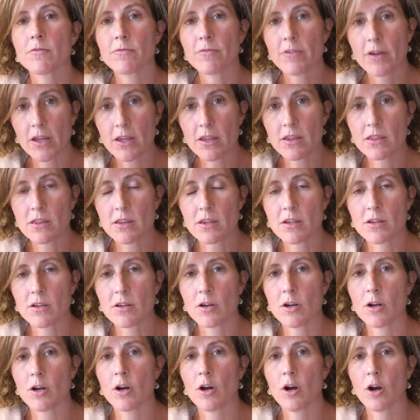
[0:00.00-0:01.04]
faith,
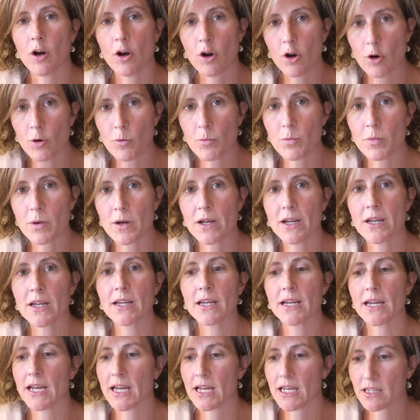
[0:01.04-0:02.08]
hope,
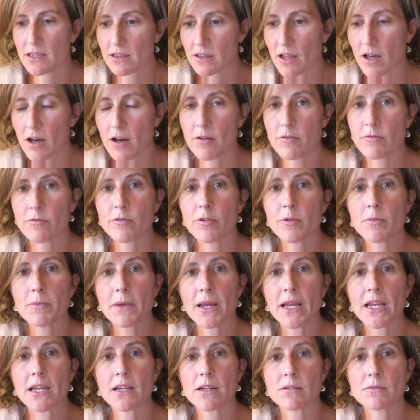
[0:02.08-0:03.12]
and love
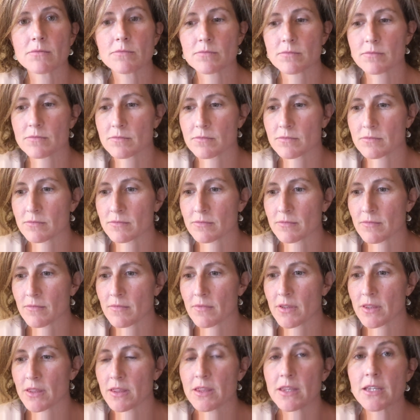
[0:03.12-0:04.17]
remain.
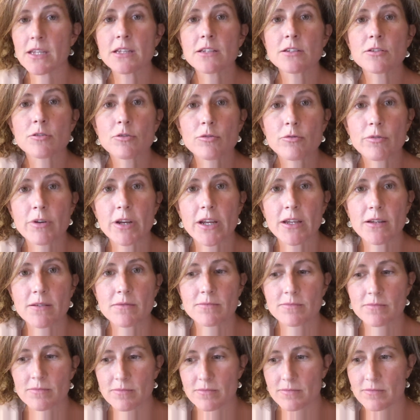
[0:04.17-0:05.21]
These three.
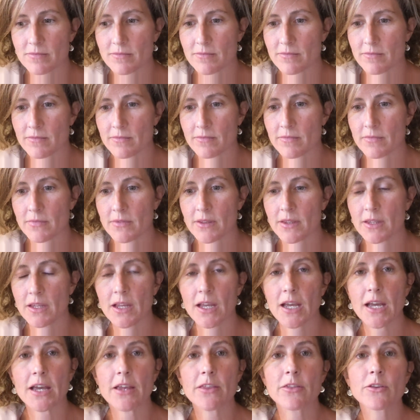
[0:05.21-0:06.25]

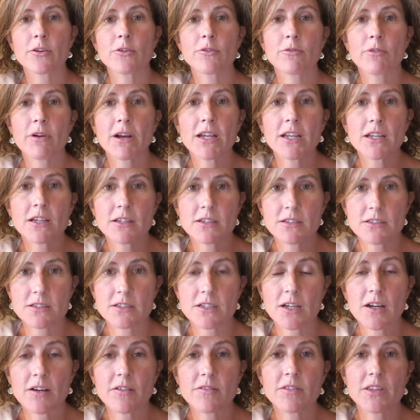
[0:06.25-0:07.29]
And the
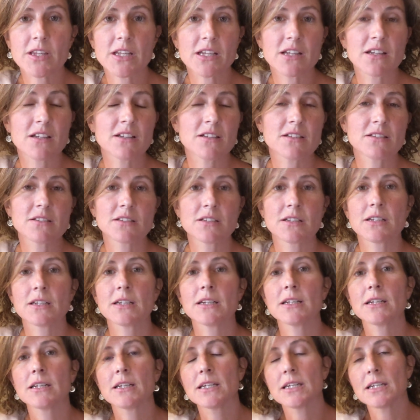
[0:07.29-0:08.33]
greatest of these
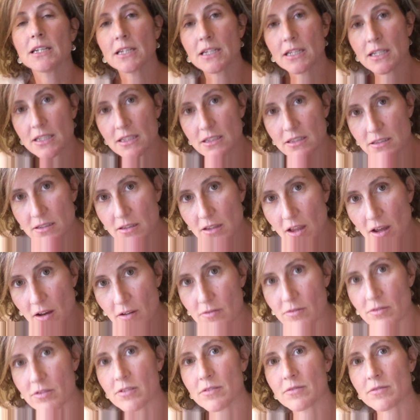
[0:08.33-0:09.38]
is love.